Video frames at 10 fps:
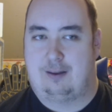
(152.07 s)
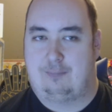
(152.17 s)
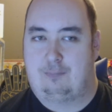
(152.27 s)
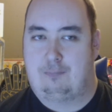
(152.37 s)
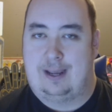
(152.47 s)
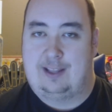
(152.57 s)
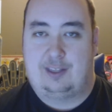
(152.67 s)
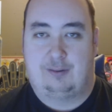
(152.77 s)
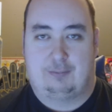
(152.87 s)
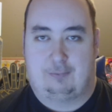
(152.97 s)
Ways that you
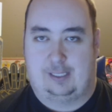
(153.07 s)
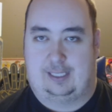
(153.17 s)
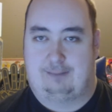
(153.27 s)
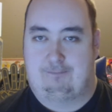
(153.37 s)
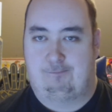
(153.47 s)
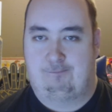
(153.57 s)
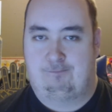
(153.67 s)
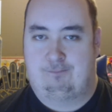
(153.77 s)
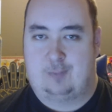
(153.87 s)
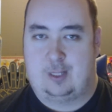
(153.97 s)
can really
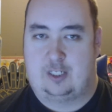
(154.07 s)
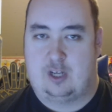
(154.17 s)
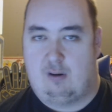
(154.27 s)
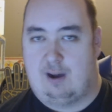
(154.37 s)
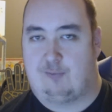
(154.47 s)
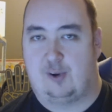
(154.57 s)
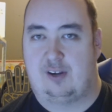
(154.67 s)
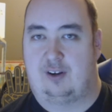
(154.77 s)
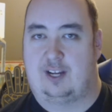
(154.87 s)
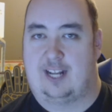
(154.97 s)
show off what
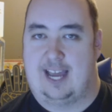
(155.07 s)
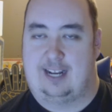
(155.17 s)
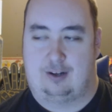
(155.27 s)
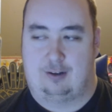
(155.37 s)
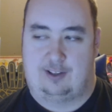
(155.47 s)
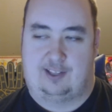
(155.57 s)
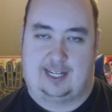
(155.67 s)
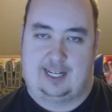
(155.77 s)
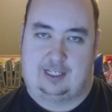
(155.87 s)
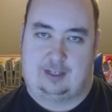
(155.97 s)
you're good at and turn a scene
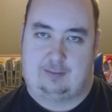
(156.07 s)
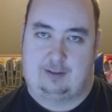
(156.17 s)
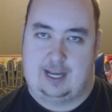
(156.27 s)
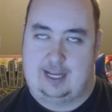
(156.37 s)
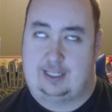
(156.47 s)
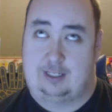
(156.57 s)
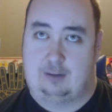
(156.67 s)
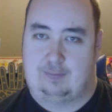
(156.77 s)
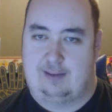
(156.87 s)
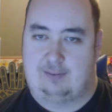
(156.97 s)
into your to your
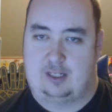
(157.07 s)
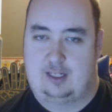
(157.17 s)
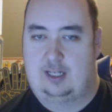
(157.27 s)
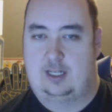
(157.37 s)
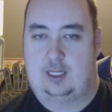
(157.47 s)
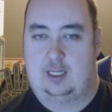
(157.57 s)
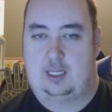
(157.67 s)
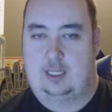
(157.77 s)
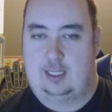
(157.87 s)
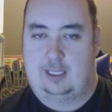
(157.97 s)
favor.
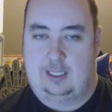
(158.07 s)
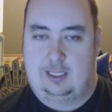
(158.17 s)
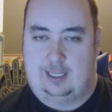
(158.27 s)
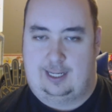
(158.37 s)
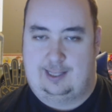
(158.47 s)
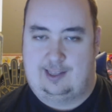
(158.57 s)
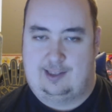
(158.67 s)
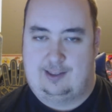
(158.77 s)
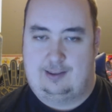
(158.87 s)
It's